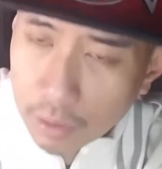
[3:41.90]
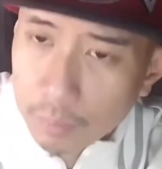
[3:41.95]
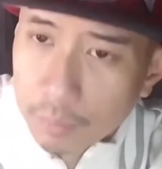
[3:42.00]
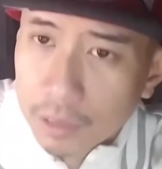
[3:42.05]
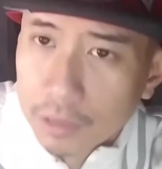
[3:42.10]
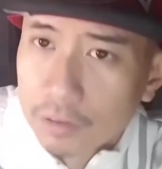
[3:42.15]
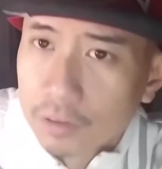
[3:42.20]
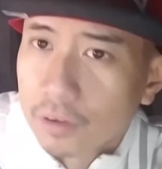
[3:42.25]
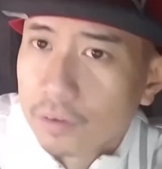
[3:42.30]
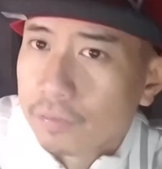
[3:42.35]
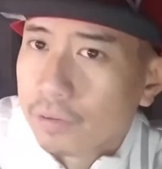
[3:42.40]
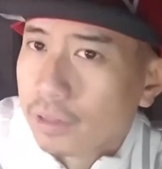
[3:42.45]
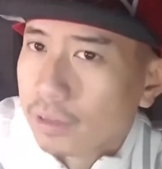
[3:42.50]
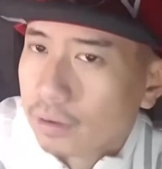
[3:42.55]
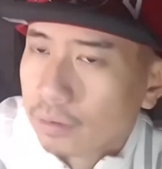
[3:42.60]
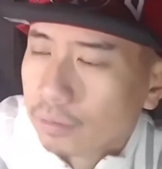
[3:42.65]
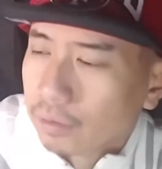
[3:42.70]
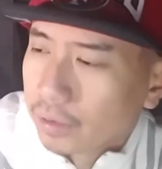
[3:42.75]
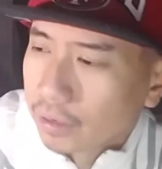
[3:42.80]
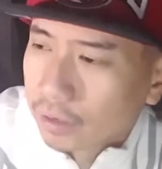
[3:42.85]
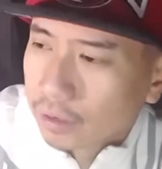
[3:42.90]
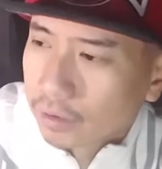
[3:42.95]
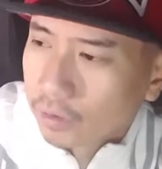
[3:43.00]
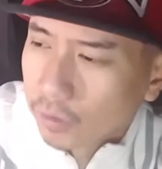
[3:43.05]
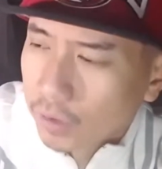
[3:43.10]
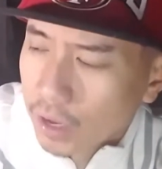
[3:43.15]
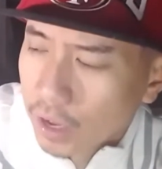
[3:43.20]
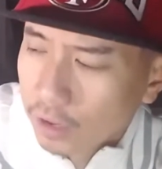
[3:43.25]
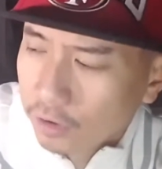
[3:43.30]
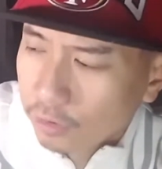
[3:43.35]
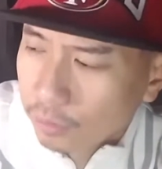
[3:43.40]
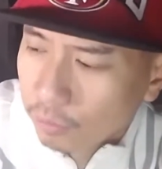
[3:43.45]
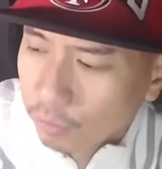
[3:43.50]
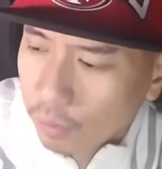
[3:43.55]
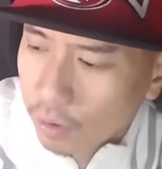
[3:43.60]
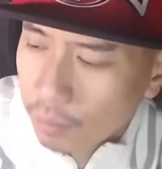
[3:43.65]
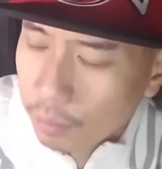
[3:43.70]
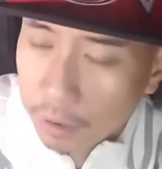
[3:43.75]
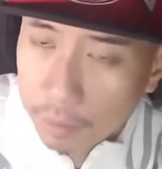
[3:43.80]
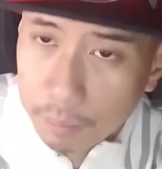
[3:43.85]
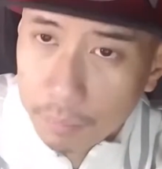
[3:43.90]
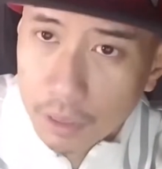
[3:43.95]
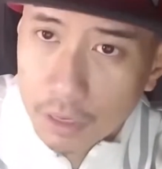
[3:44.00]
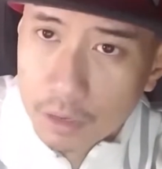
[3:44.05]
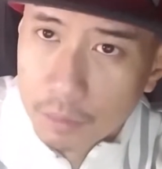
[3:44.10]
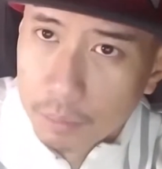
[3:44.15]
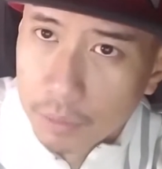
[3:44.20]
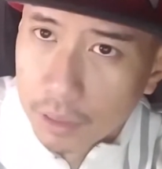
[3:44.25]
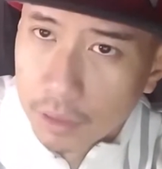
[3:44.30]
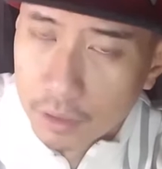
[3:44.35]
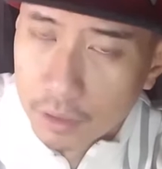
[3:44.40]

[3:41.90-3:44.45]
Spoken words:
at myself, and then I'm like asking, why am I biting my